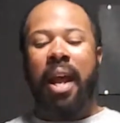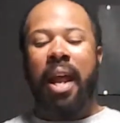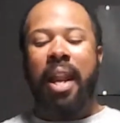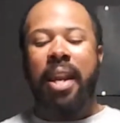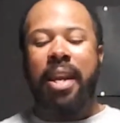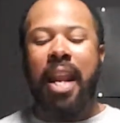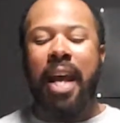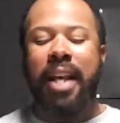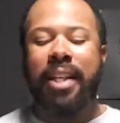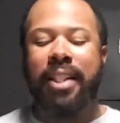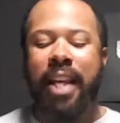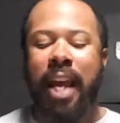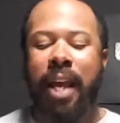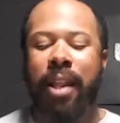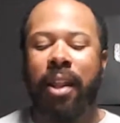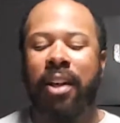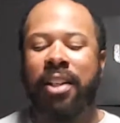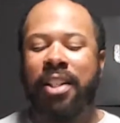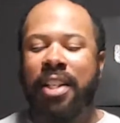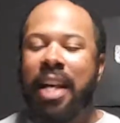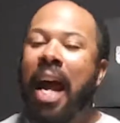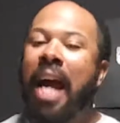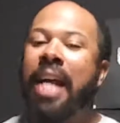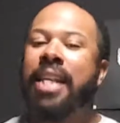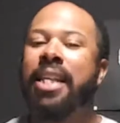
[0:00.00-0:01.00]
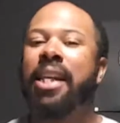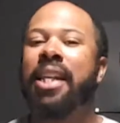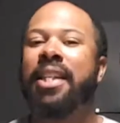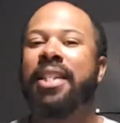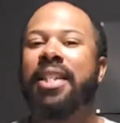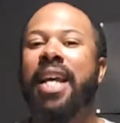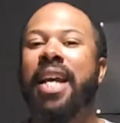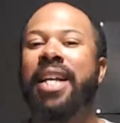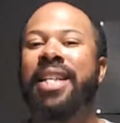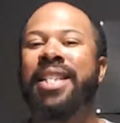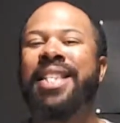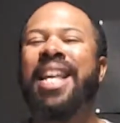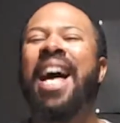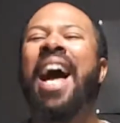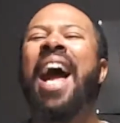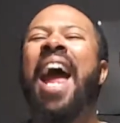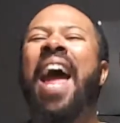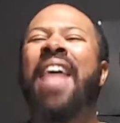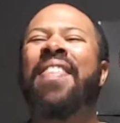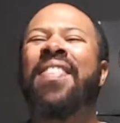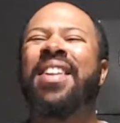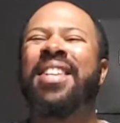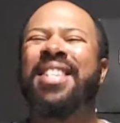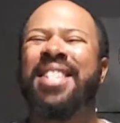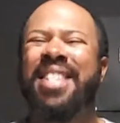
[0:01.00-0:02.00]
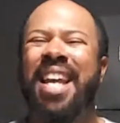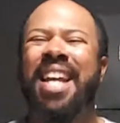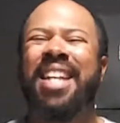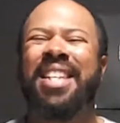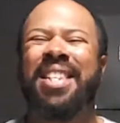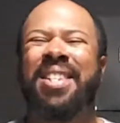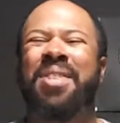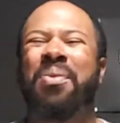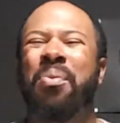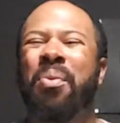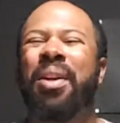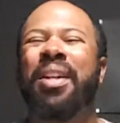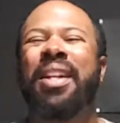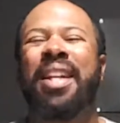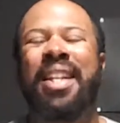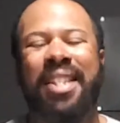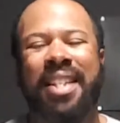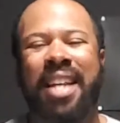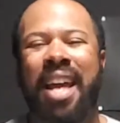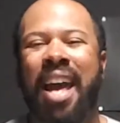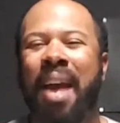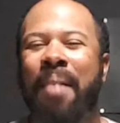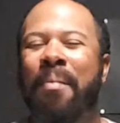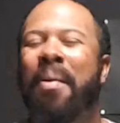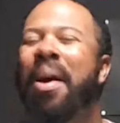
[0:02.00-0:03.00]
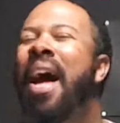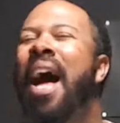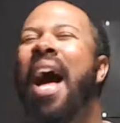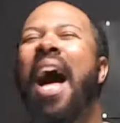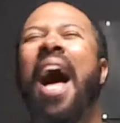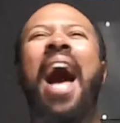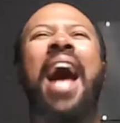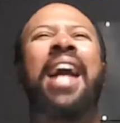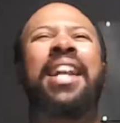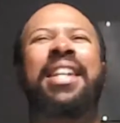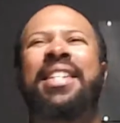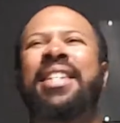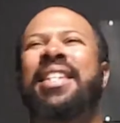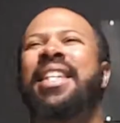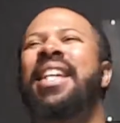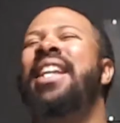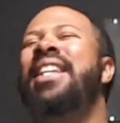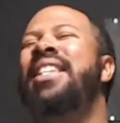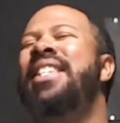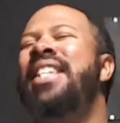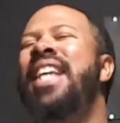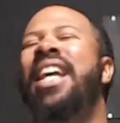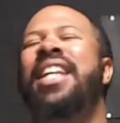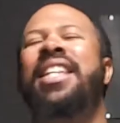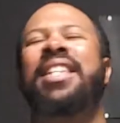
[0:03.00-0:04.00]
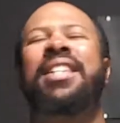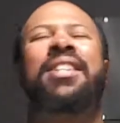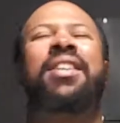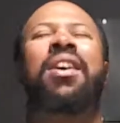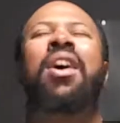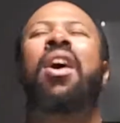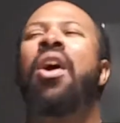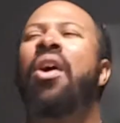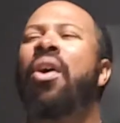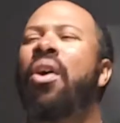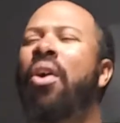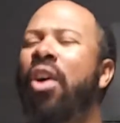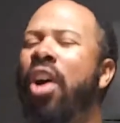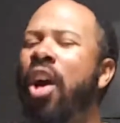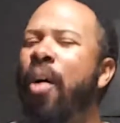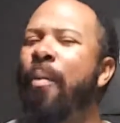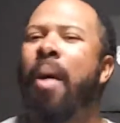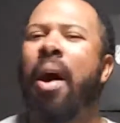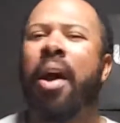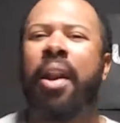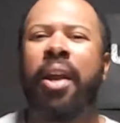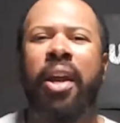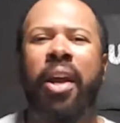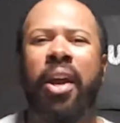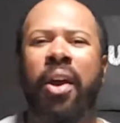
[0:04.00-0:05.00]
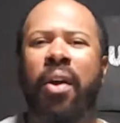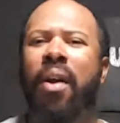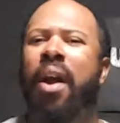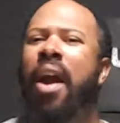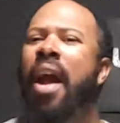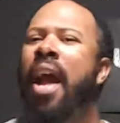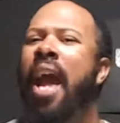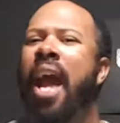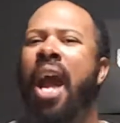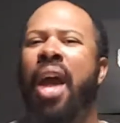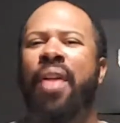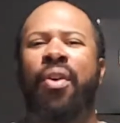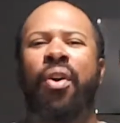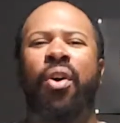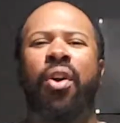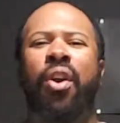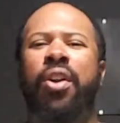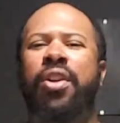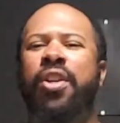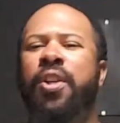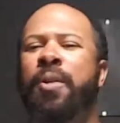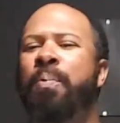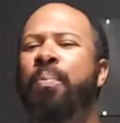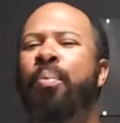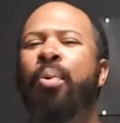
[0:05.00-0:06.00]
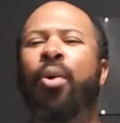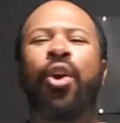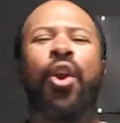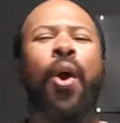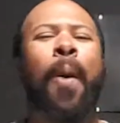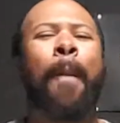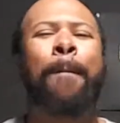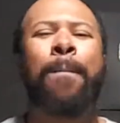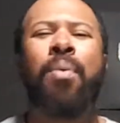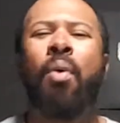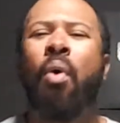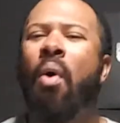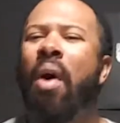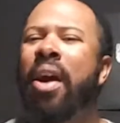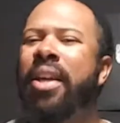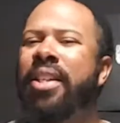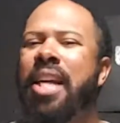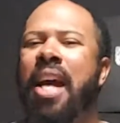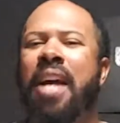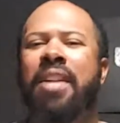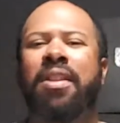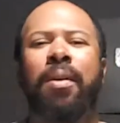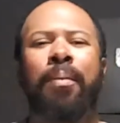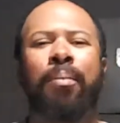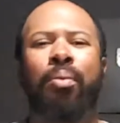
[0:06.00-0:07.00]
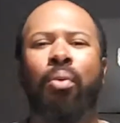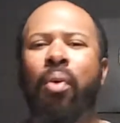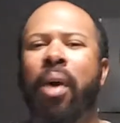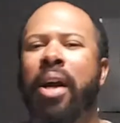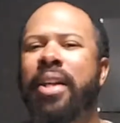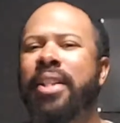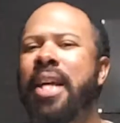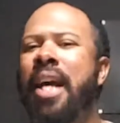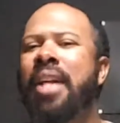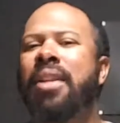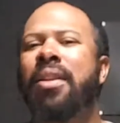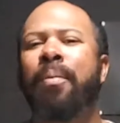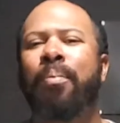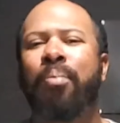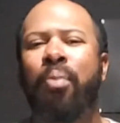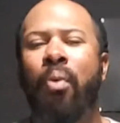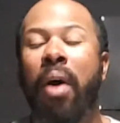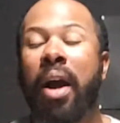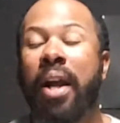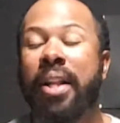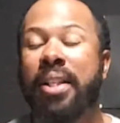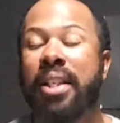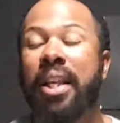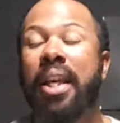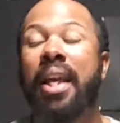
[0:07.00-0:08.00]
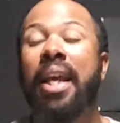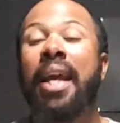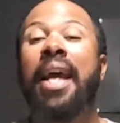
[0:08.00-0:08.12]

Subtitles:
Next game, the Giants at the Texans. I had the Texans win this game. I just said the Texans are going to come out here, and they're going to just put up points after points after points.